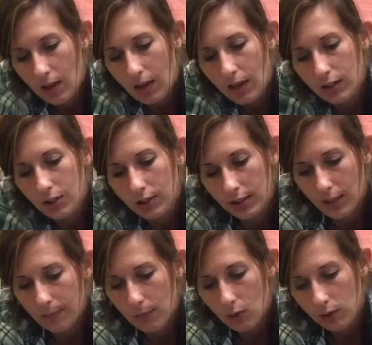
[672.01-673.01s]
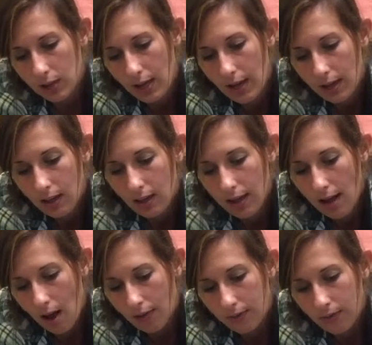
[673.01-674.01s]
And I just get most of that clay
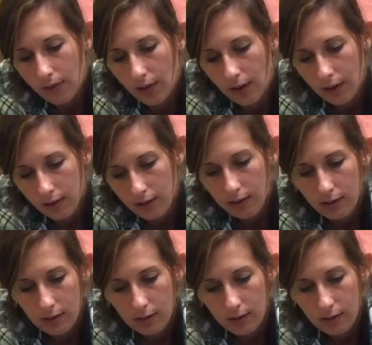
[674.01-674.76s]
off of there.